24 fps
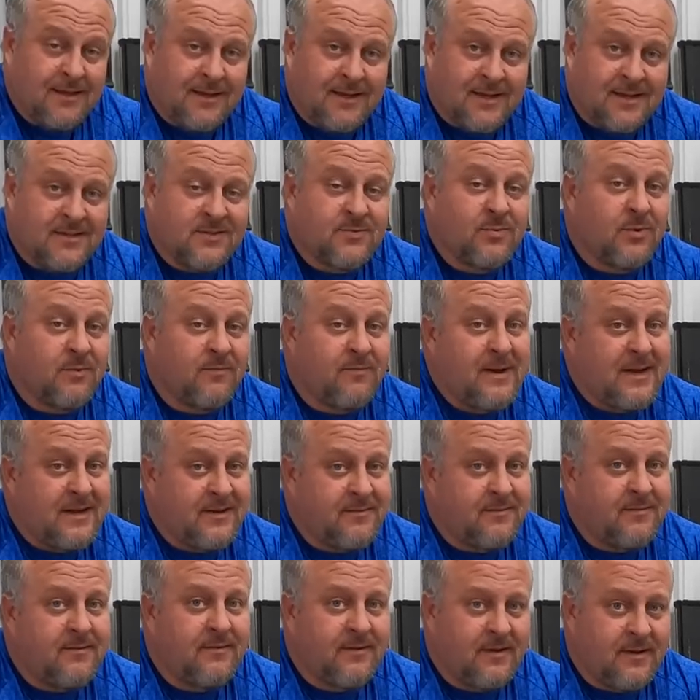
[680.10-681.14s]
Guys, we're about
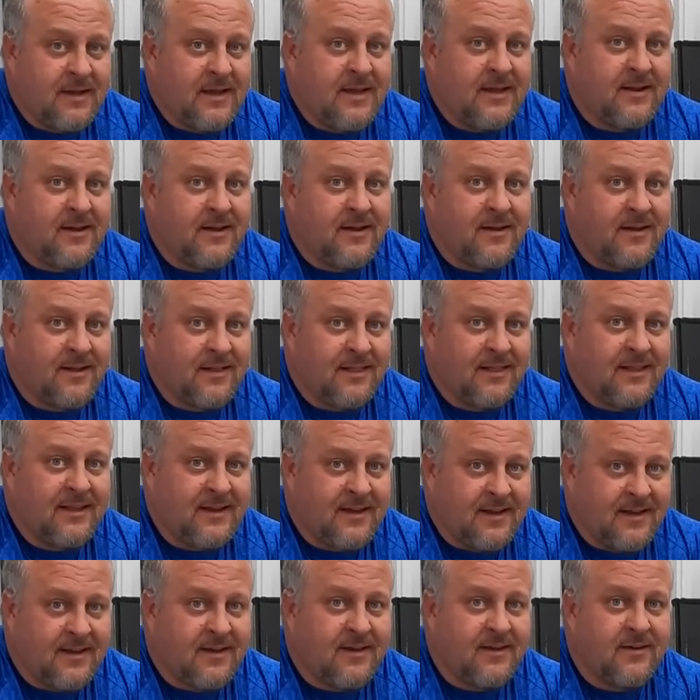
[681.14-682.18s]
to hit a
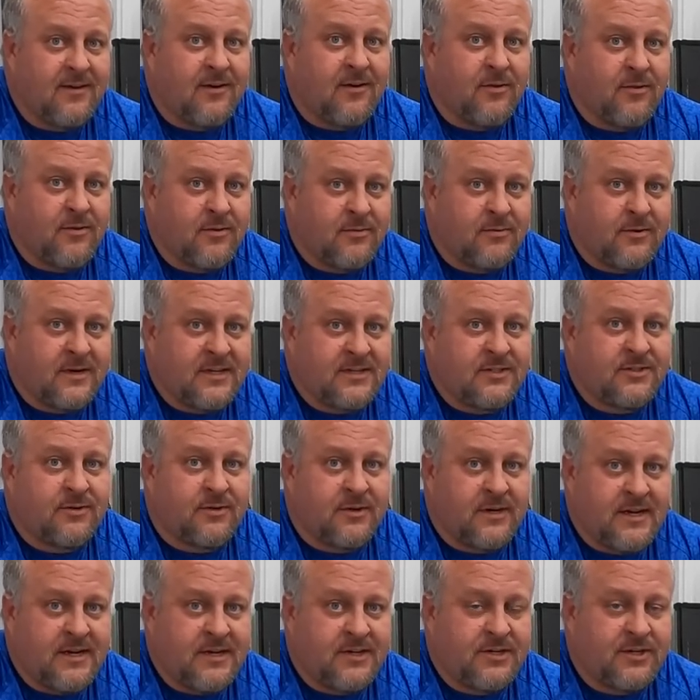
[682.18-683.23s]
lick on the
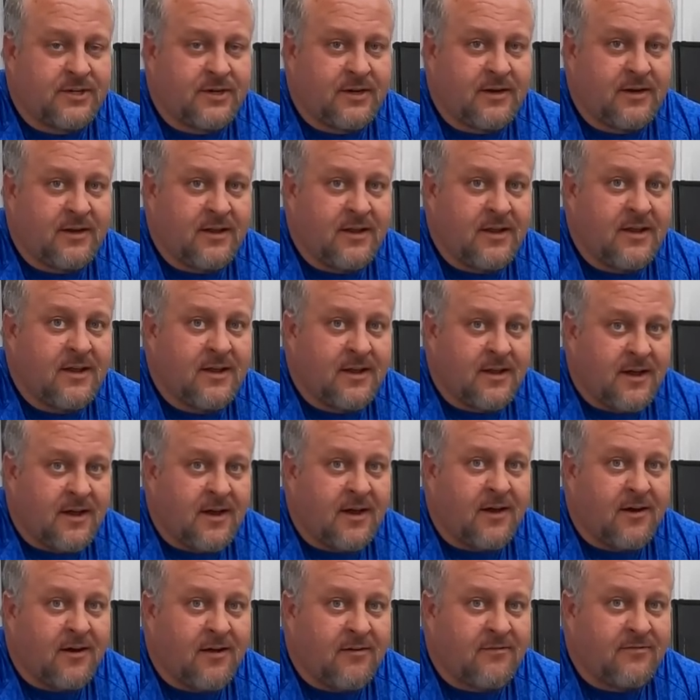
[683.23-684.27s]
restoration
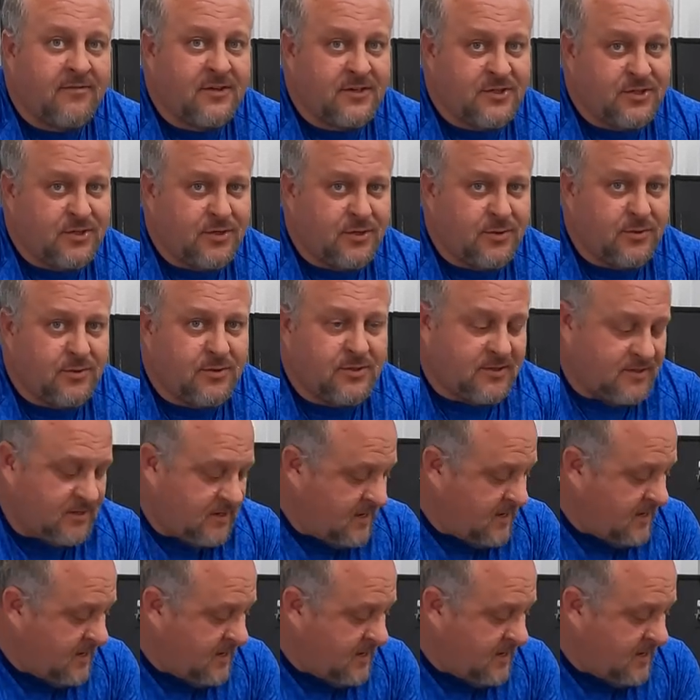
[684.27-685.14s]
of the Juice.